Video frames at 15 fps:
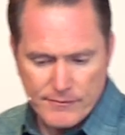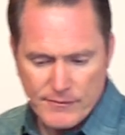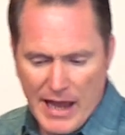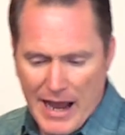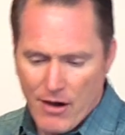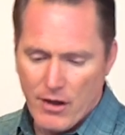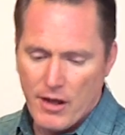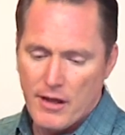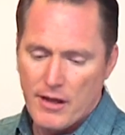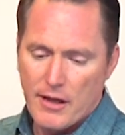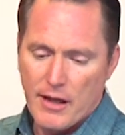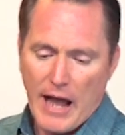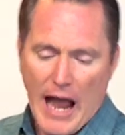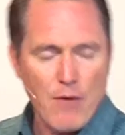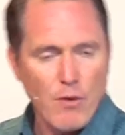Now,
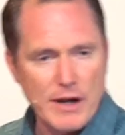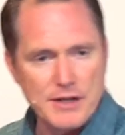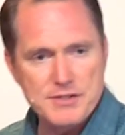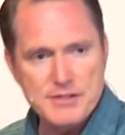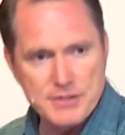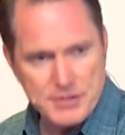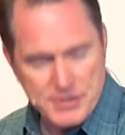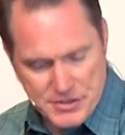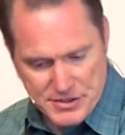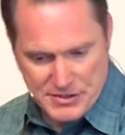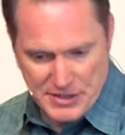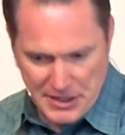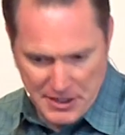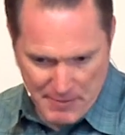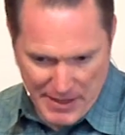I want us to just
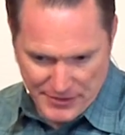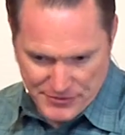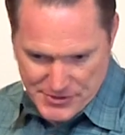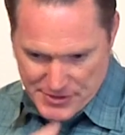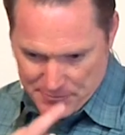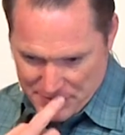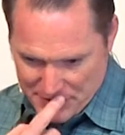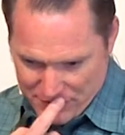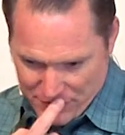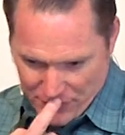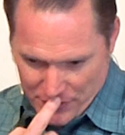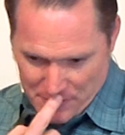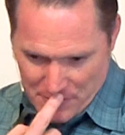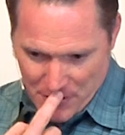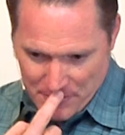think about something
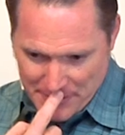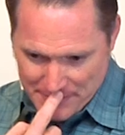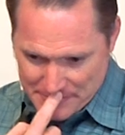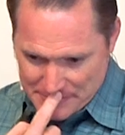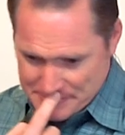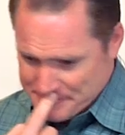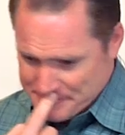for a moment.